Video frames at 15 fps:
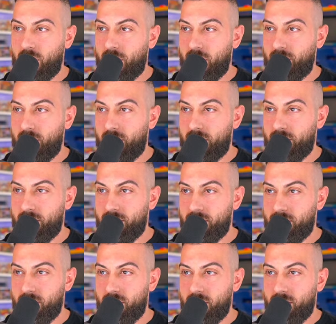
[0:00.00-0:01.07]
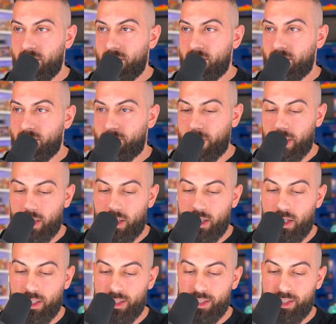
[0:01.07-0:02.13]
All right, ready? Oh my
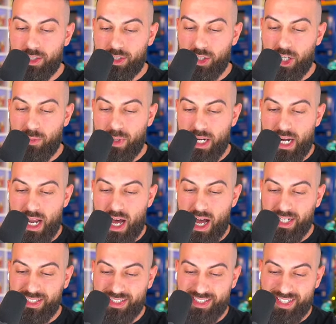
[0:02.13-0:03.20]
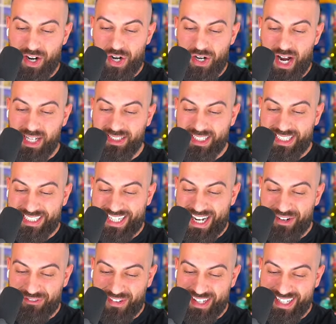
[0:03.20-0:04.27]
god, this is gonna be nuts! Are you guys
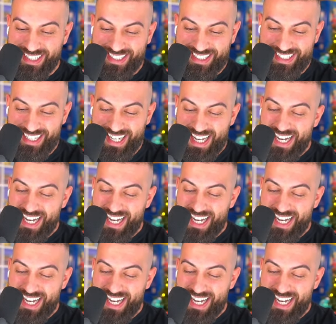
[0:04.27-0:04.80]
excited for this?